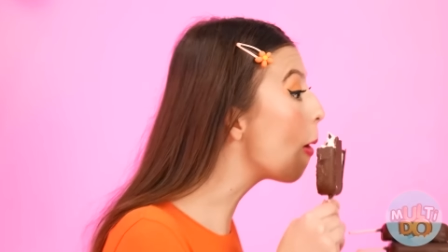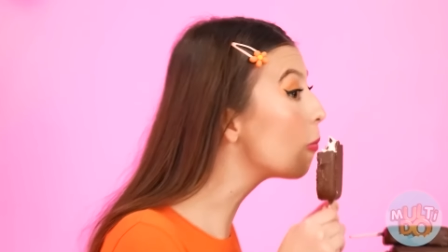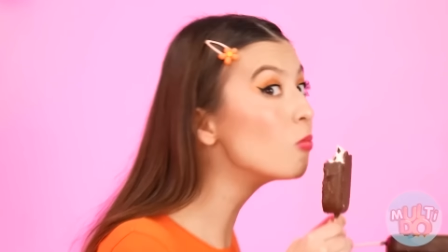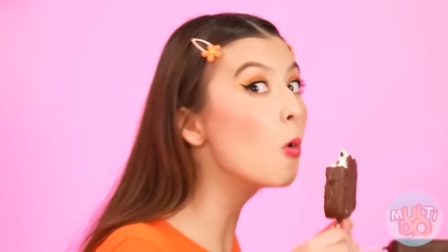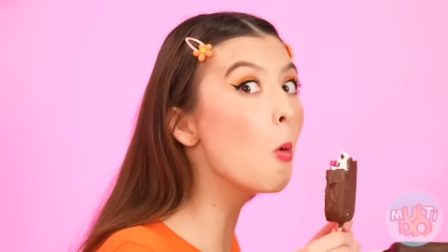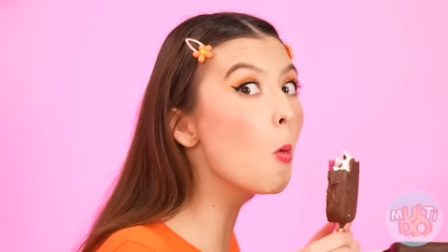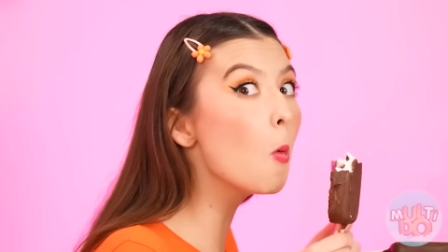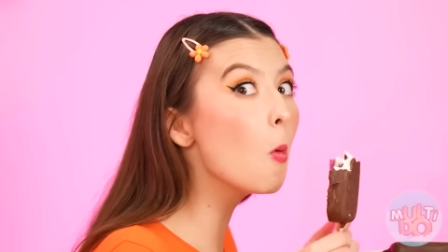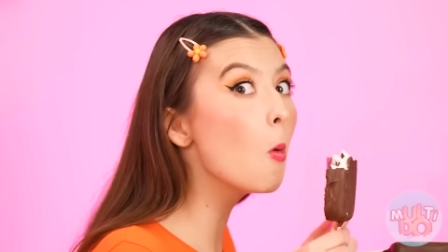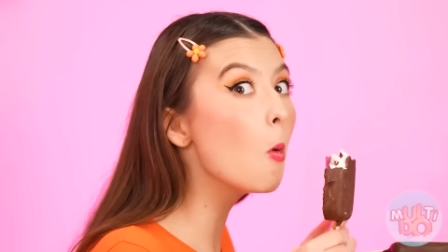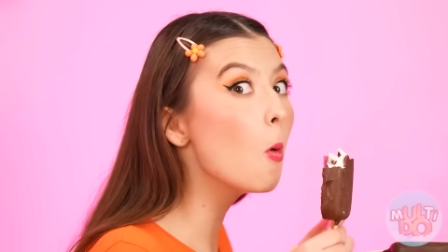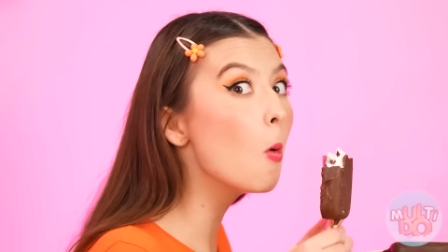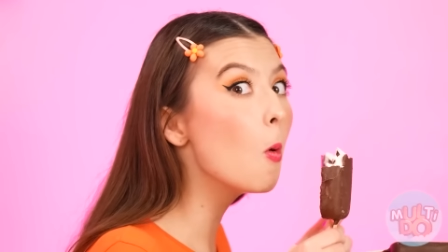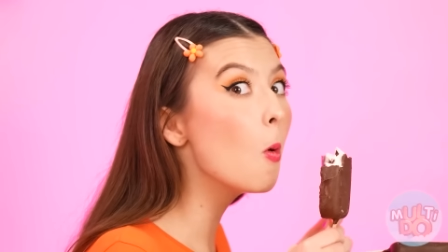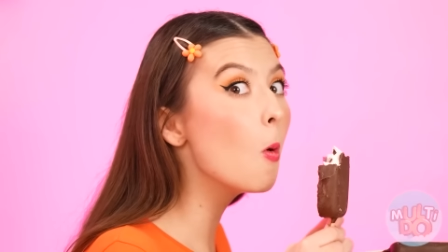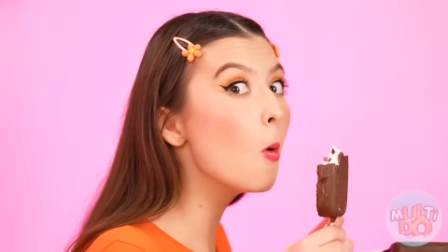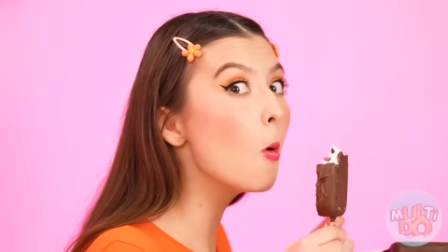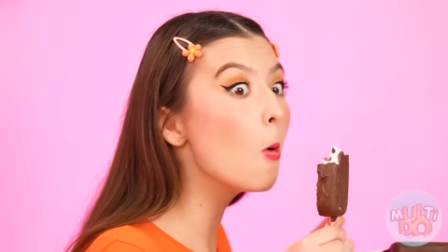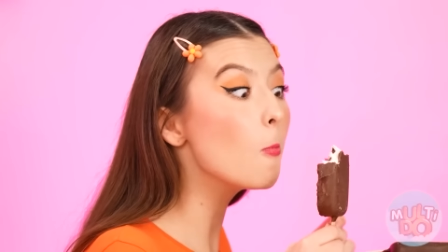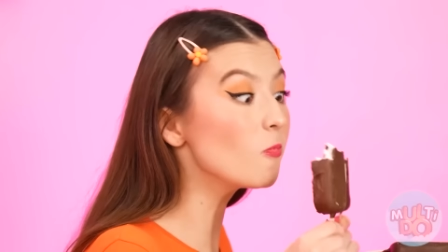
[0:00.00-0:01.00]
Oh, I
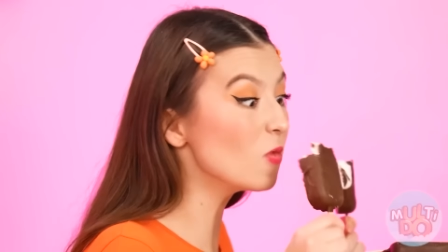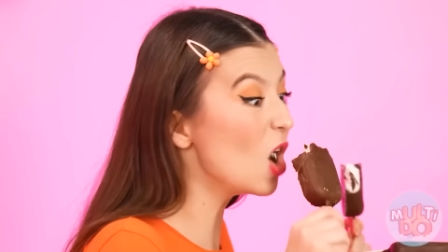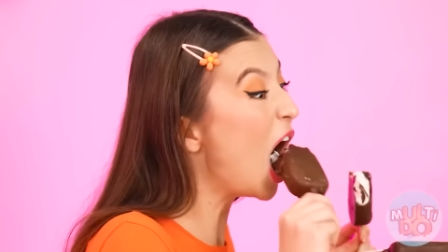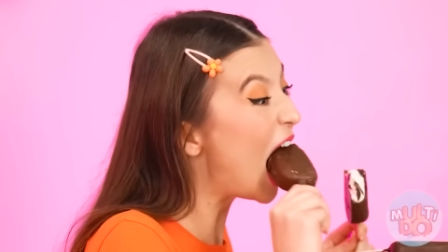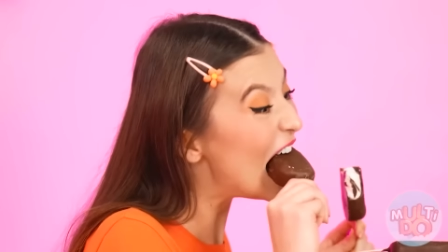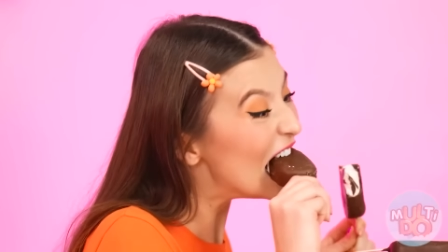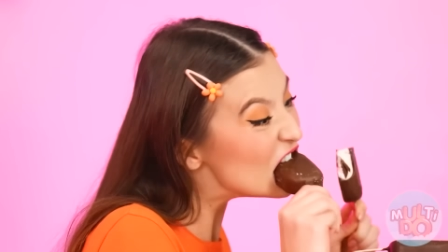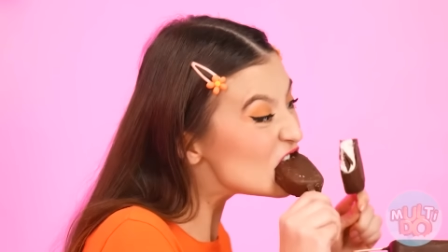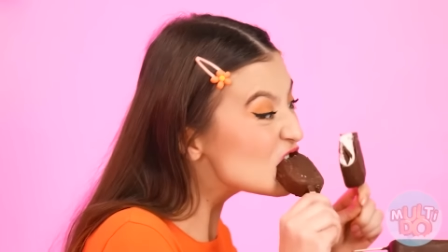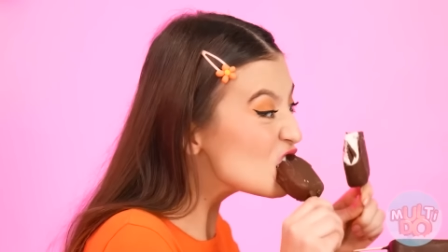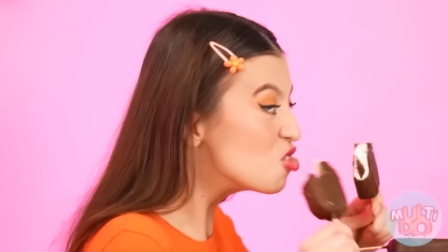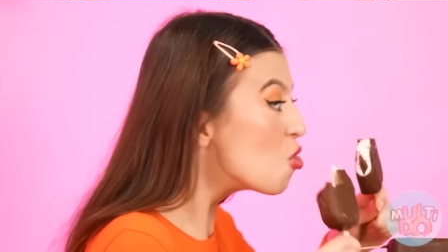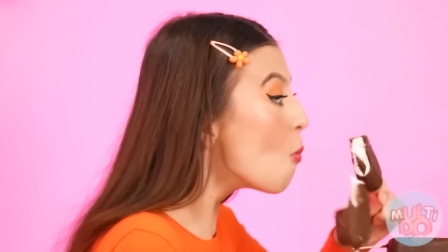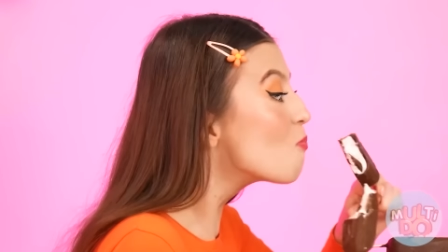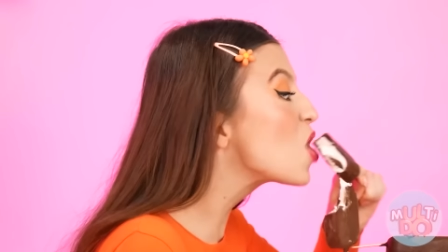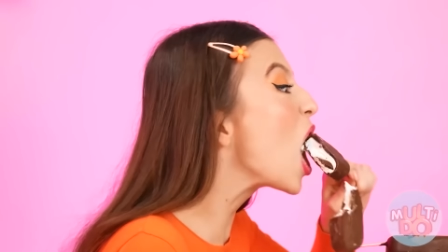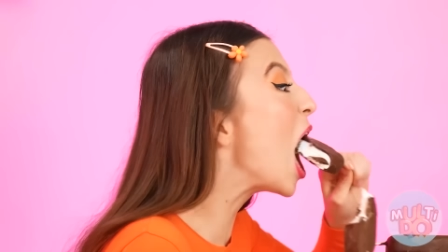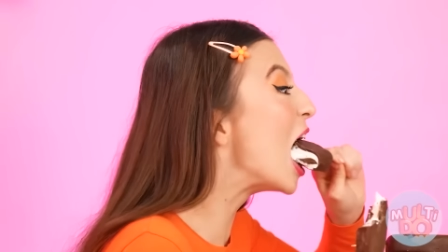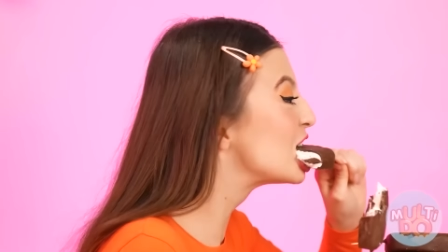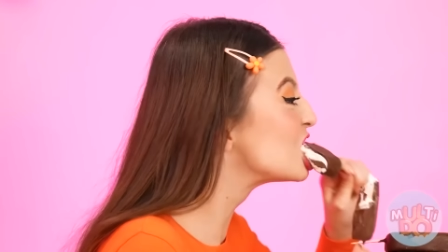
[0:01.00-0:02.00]
just decided to help
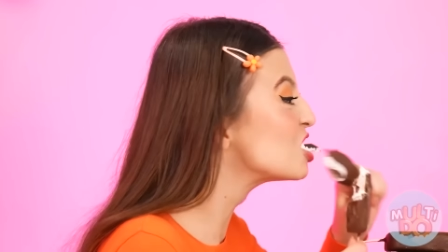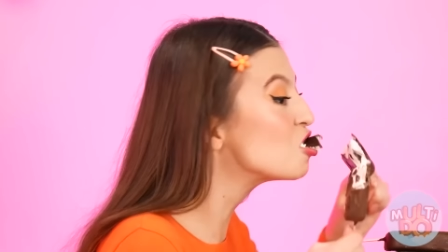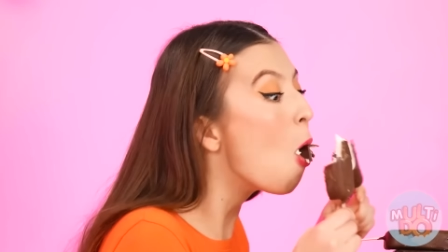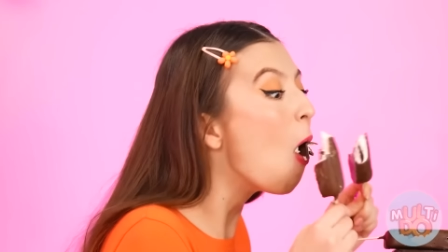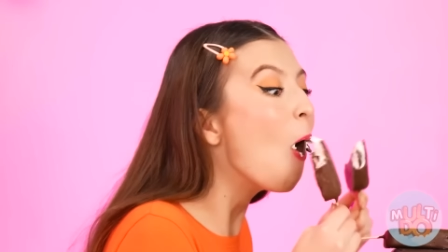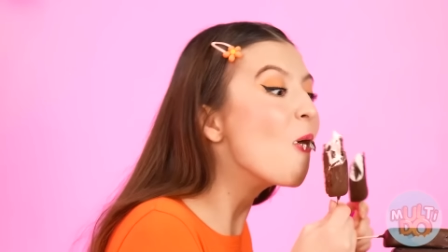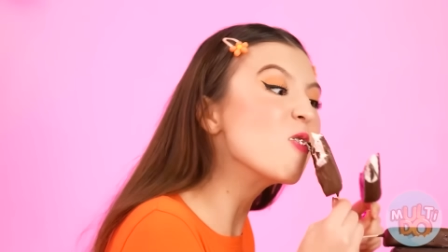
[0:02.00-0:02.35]
you.